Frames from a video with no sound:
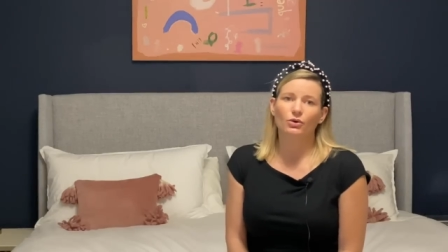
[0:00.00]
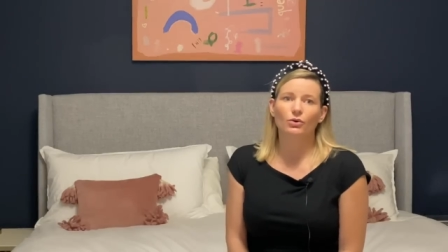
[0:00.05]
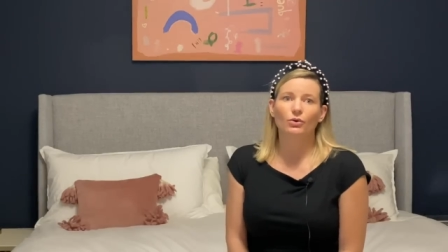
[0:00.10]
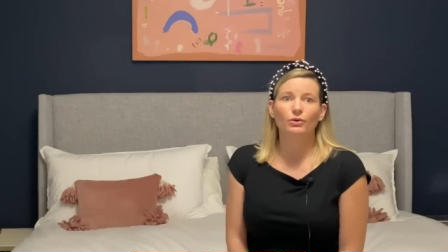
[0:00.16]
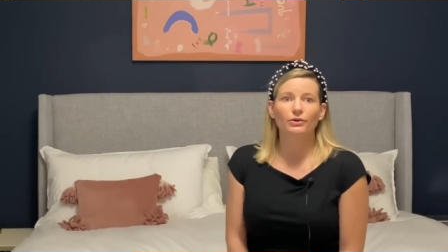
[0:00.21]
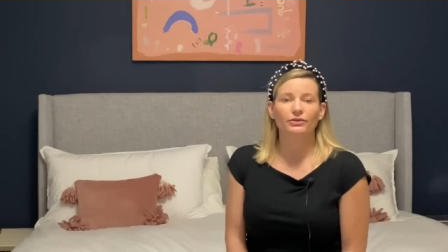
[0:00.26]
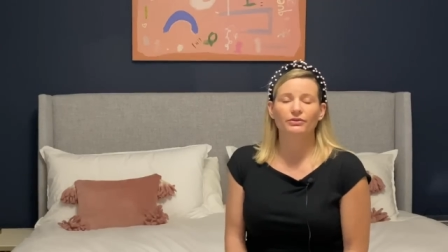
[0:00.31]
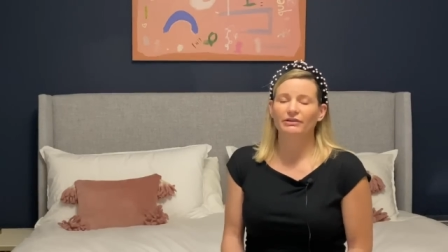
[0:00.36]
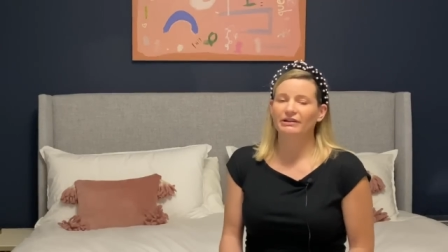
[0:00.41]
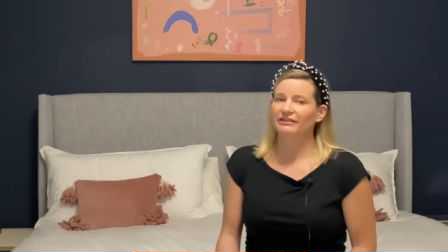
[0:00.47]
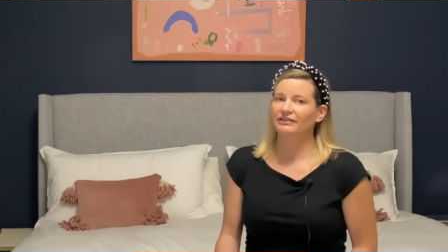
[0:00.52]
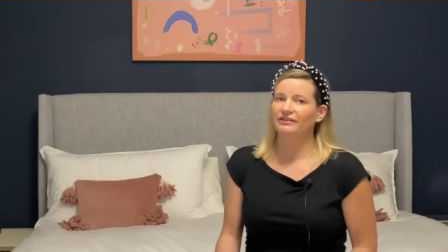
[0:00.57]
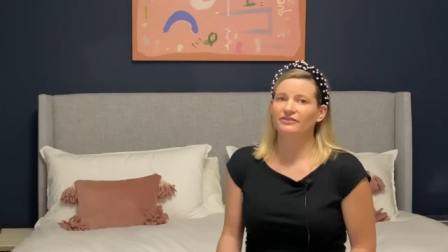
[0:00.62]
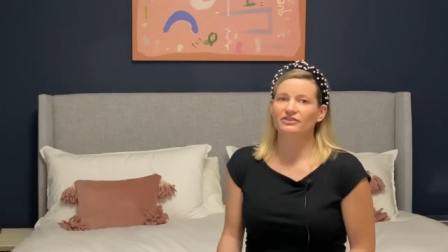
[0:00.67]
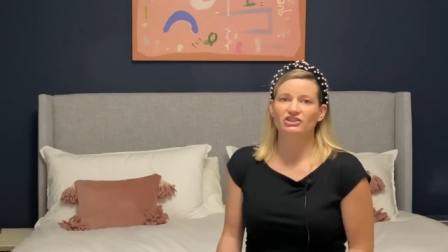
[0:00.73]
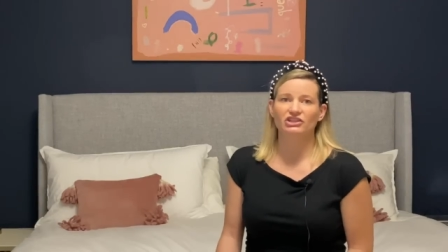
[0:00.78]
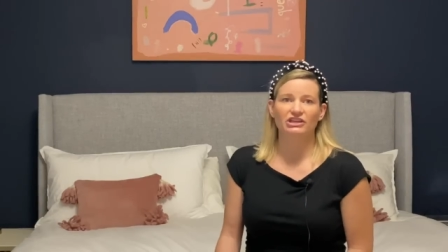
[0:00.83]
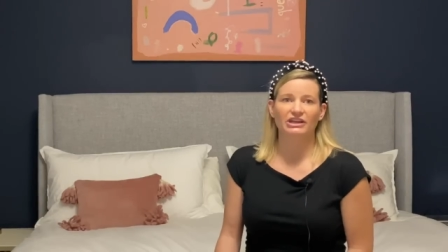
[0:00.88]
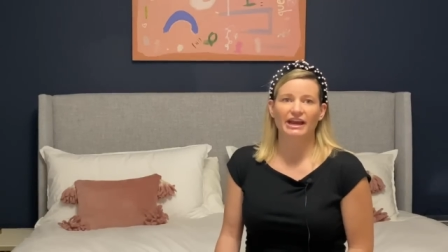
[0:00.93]
or the risk of a
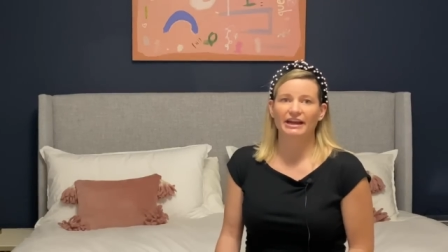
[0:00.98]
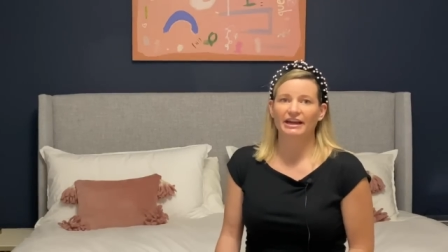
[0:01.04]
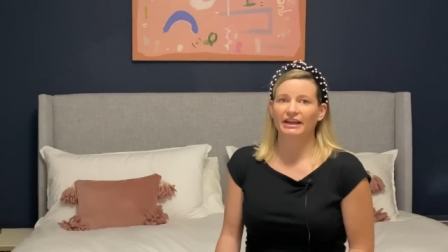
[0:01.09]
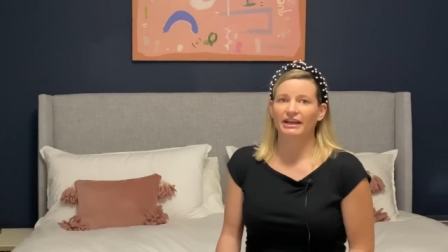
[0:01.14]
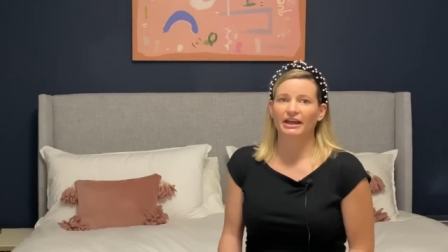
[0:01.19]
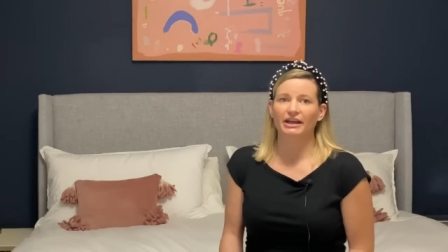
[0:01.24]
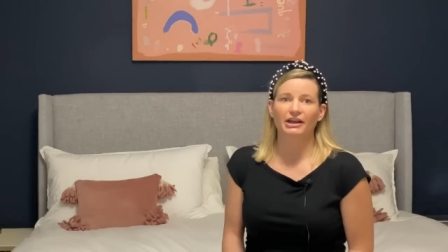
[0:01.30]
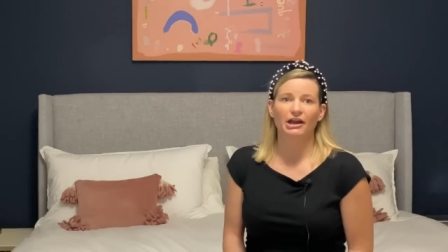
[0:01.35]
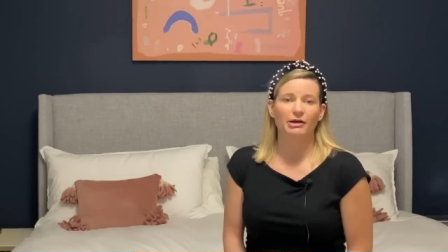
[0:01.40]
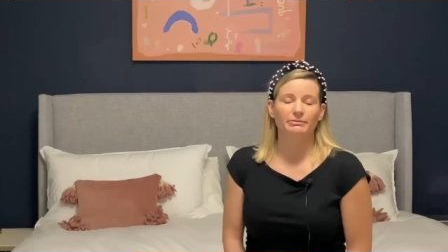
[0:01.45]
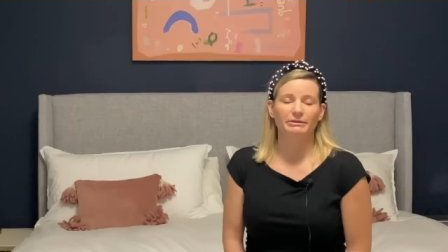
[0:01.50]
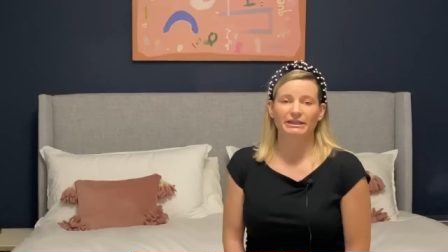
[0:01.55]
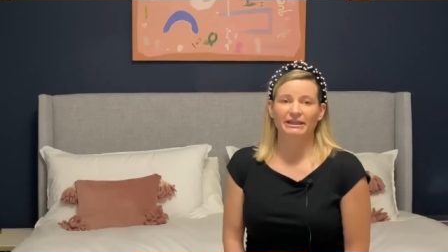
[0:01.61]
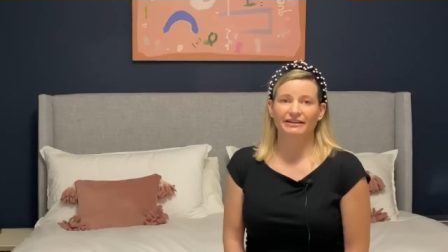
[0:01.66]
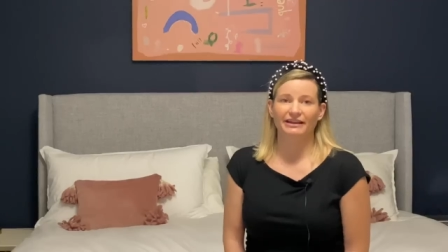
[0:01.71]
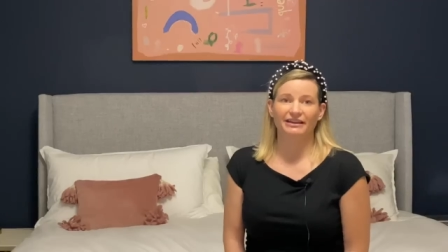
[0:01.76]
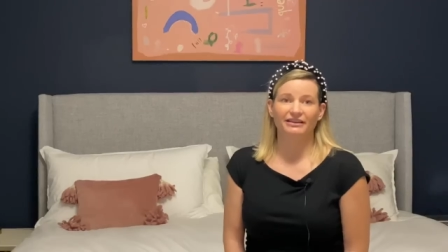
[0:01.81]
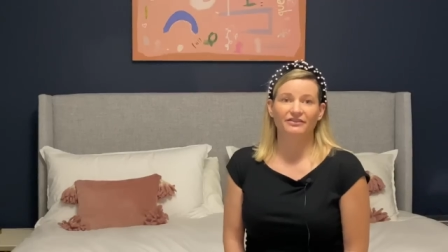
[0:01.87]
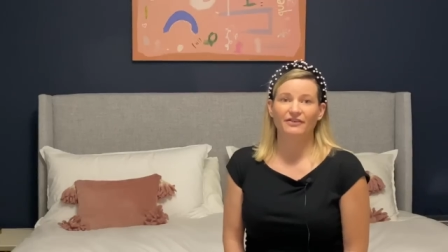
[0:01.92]
genetic anomaly
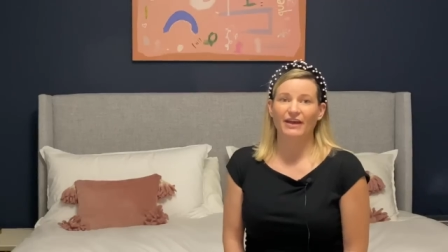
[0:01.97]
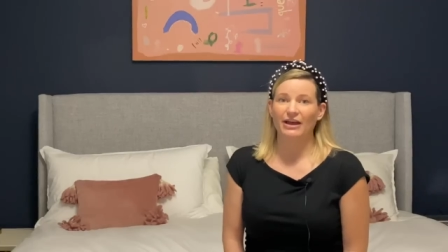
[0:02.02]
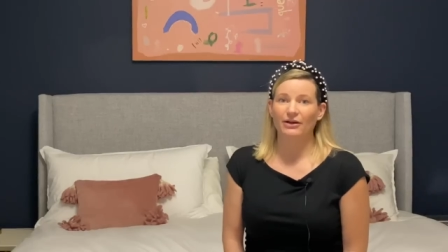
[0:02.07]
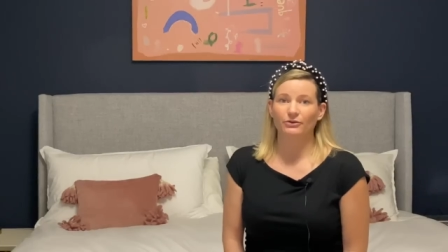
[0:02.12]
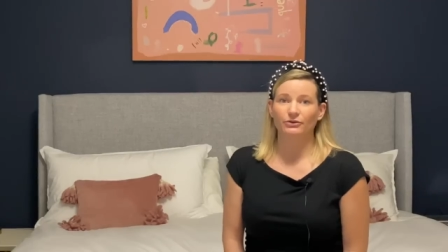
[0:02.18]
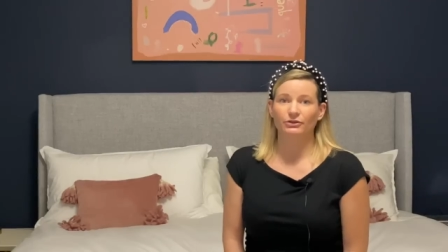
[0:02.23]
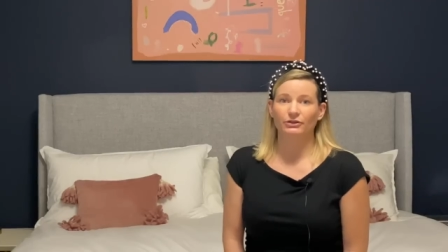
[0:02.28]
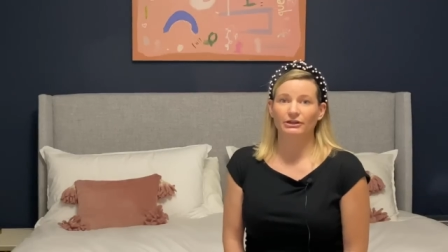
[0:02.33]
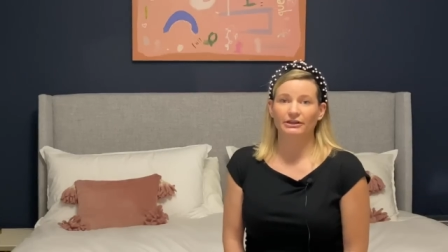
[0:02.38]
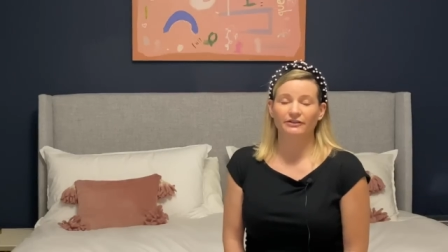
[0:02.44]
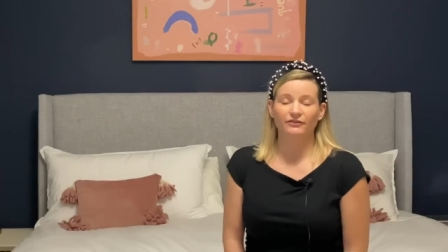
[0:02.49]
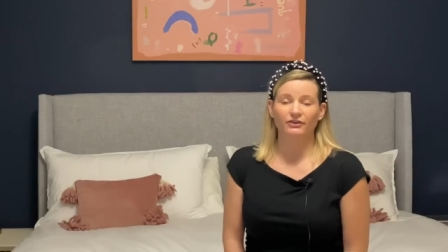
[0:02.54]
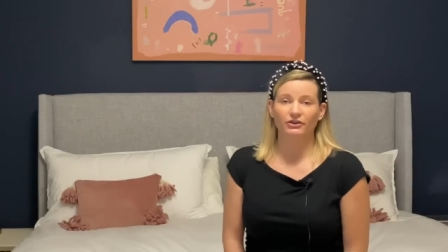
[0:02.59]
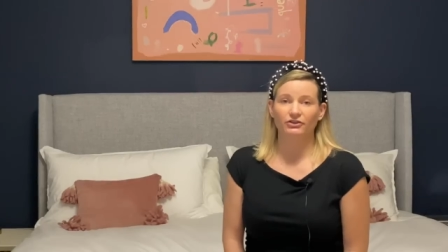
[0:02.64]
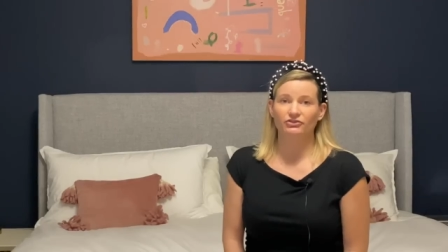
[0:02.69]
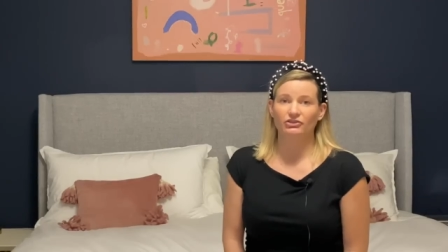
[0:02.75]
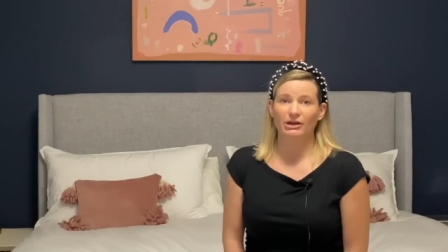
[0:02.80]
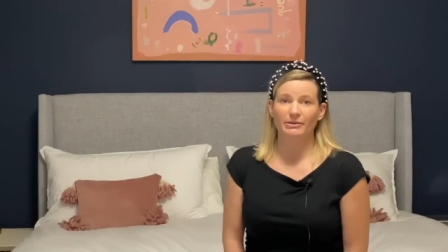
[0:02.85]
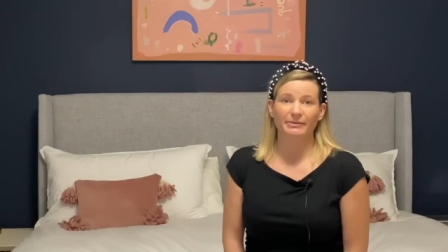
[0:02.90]
that's found during
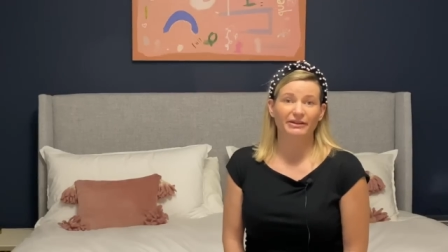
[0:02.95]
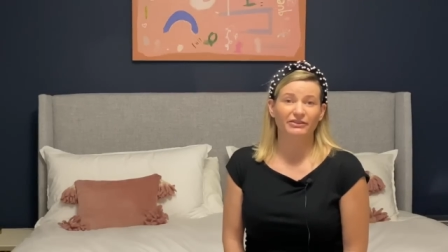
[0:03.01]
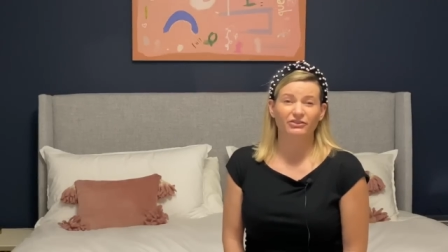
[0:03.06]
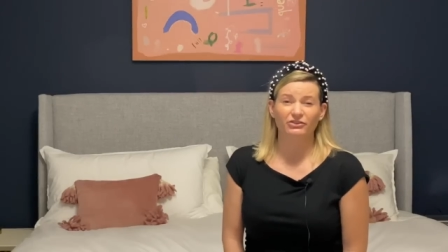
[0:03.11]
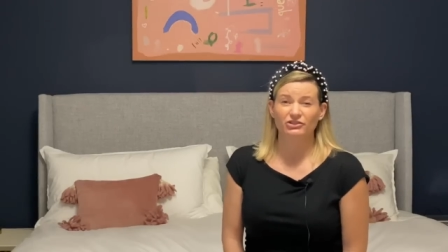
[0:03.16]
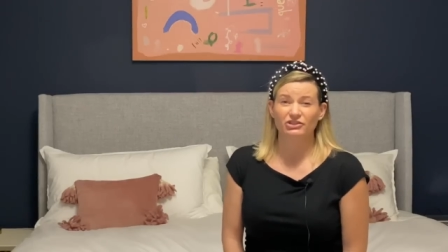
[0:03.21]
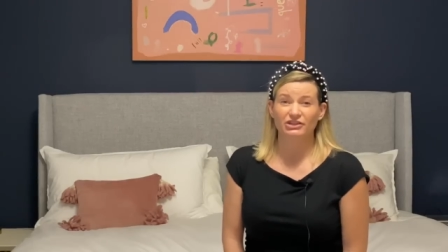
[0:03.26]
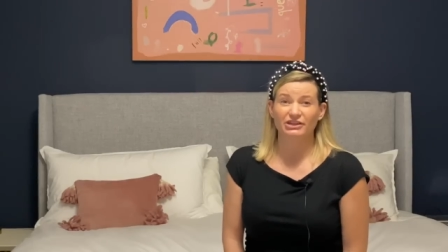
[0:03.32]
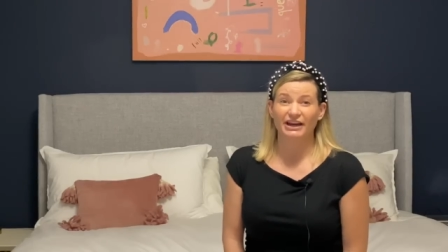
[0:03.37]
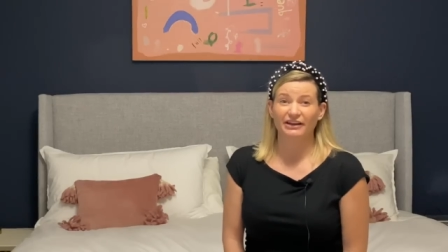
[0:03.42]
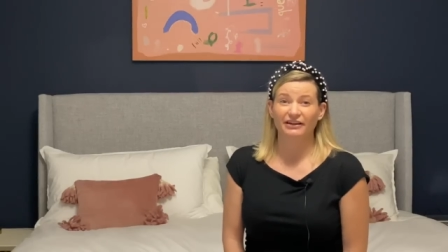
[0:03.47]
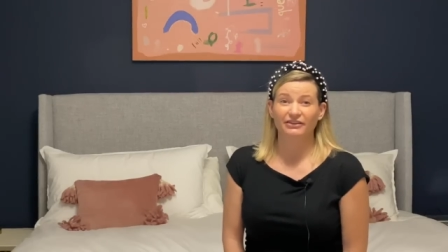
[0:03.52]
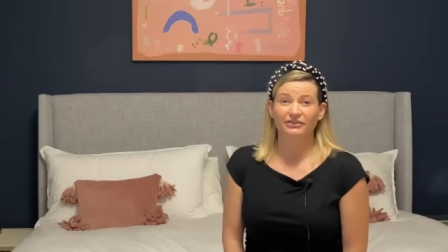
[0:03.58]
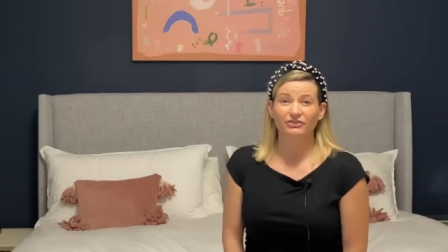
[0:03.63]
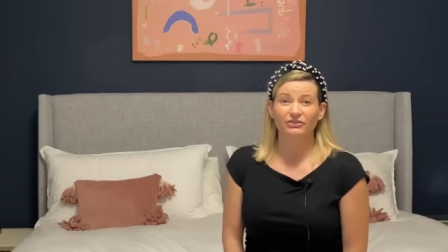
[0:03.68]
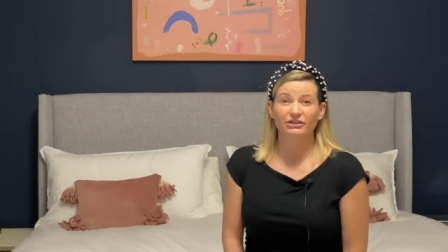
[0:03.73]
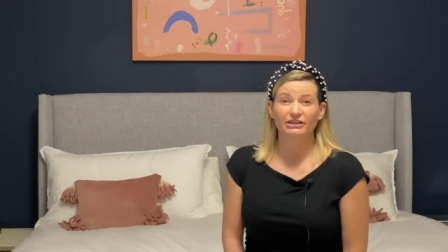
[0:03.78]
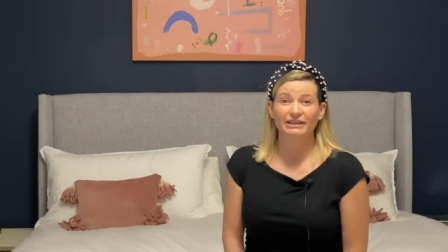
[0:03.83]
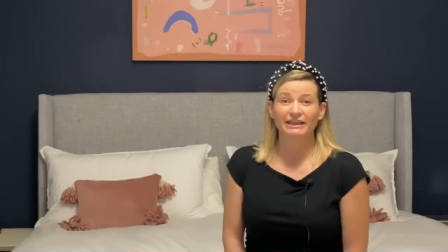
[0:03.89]
first trimester genetic
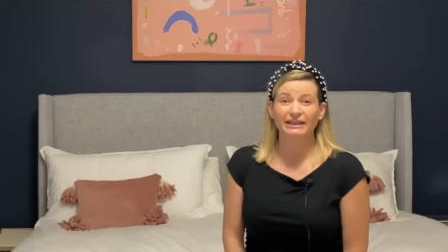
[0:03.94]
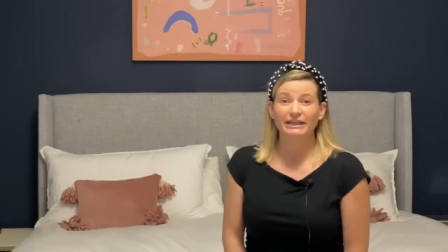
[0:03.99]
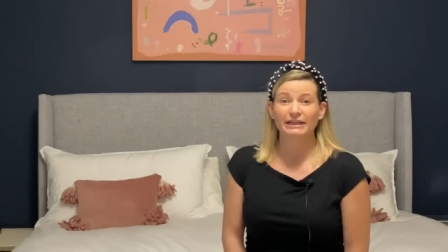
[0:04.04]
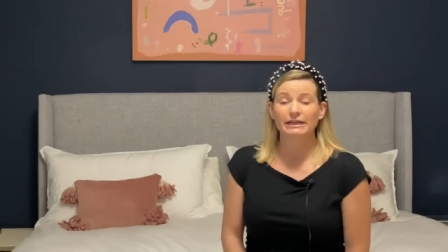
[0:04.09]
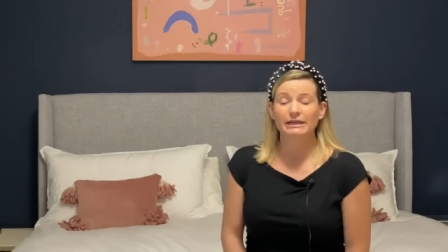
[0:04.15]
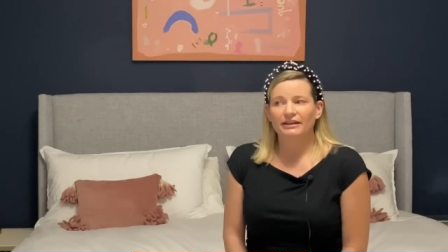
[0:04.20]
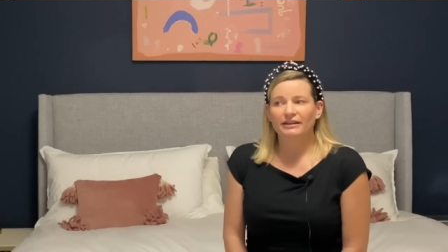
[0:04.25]
screening.